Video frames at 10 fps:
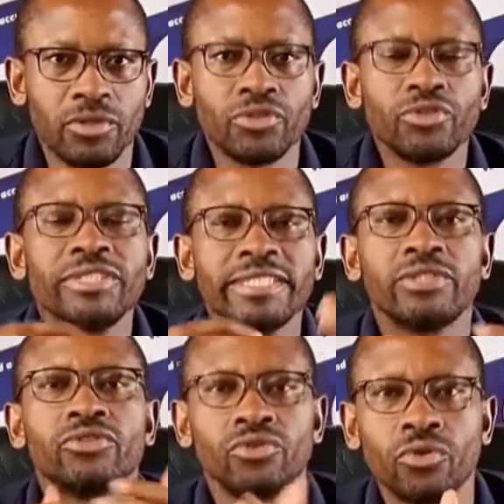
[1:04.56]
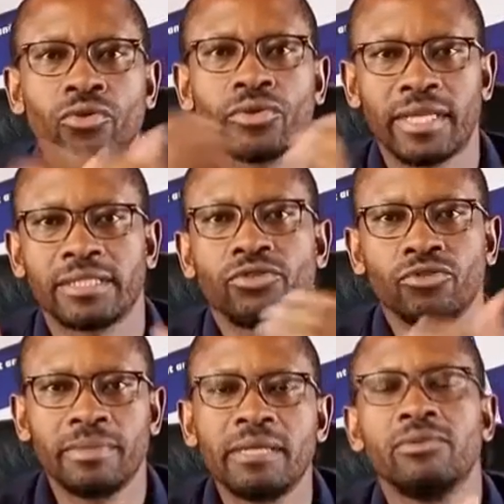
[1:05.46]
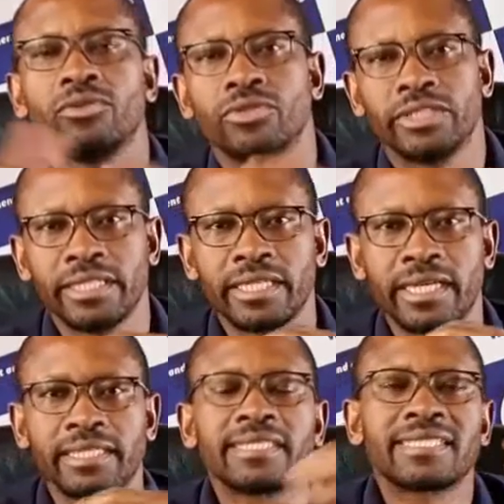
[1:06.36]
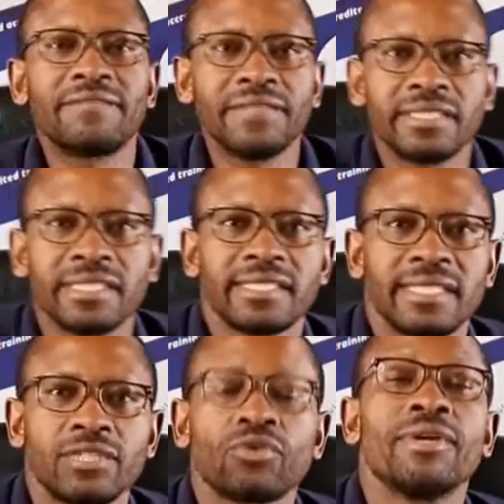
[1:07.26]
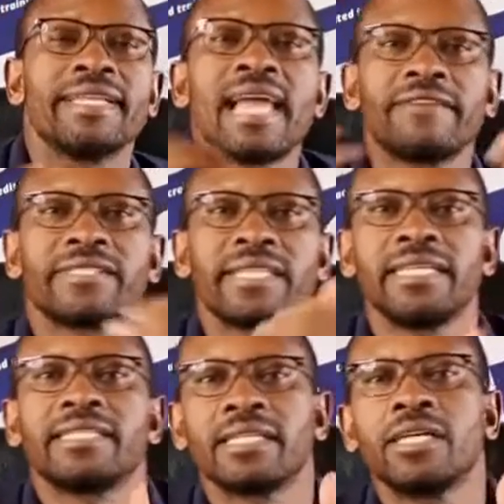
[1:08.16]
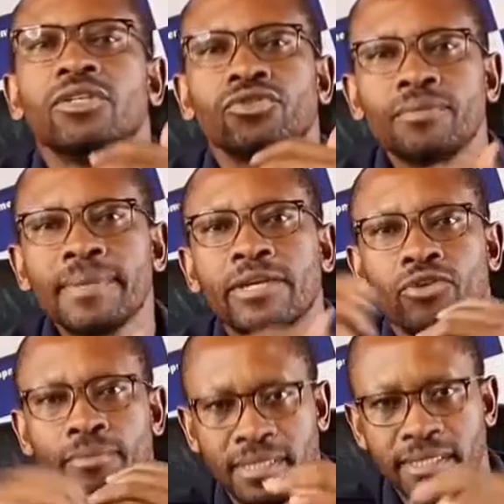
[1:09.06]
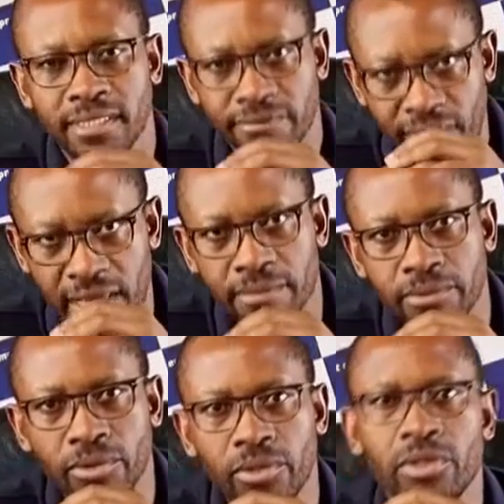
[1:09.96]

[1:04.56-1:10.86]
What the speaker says: you need to know that you'll be able to generate sufficient sales or enough sales to make your business viable.